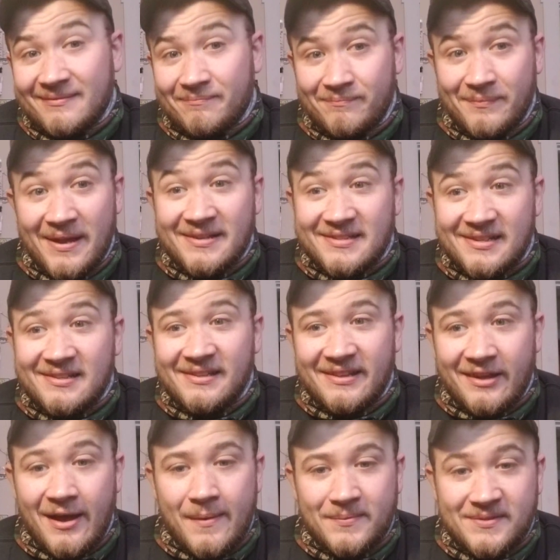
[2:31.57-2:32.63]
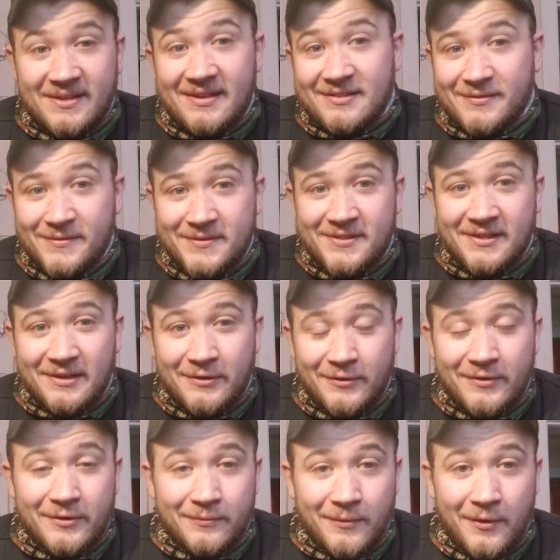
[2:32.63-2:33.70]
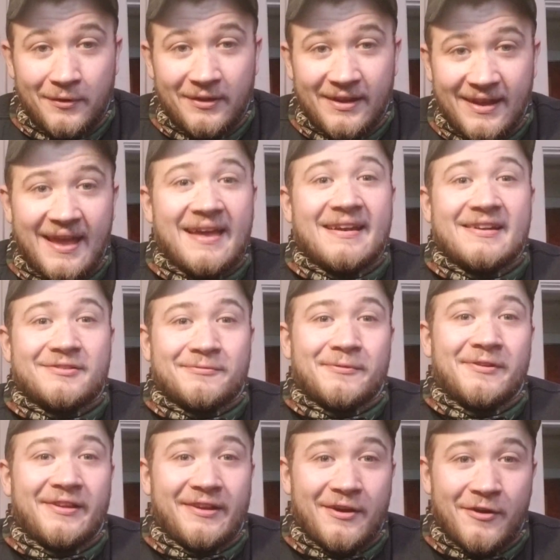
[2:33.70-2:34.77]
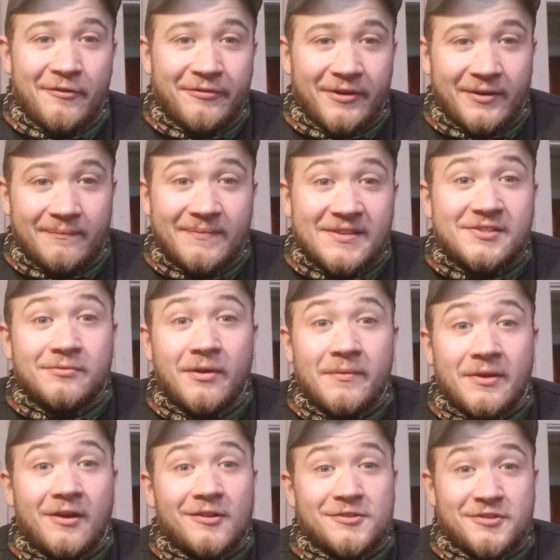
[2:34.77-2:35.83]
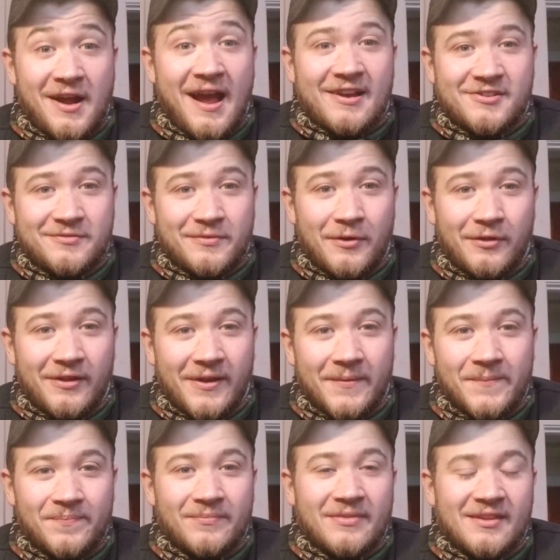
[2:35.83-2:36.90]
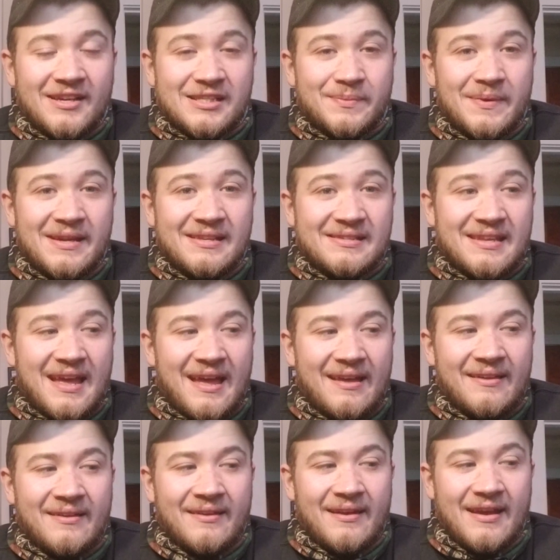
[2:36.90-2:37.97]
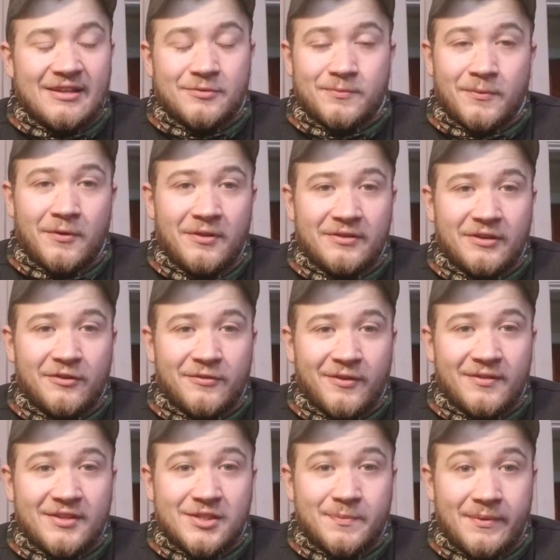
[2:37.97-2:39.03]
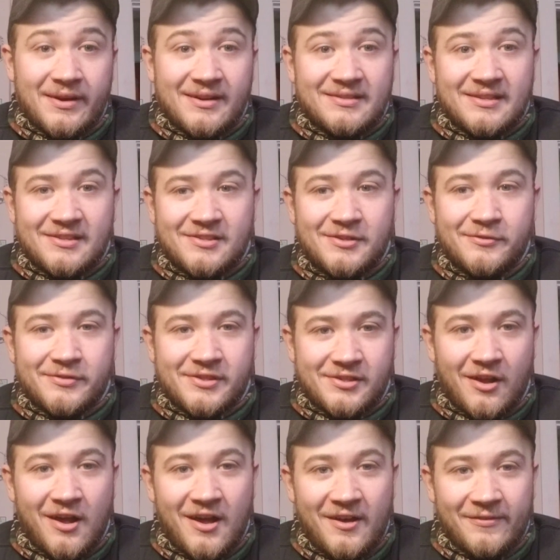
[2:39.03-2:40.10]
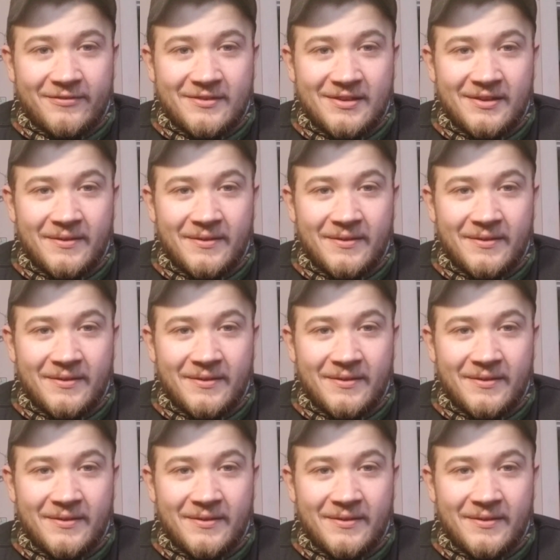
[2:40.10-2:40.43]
basically the opposite. It's going to the corner, rolling, and it's rolling over. This is what we call traction rolling. This means that it's rolling over on the spring because it's too soft,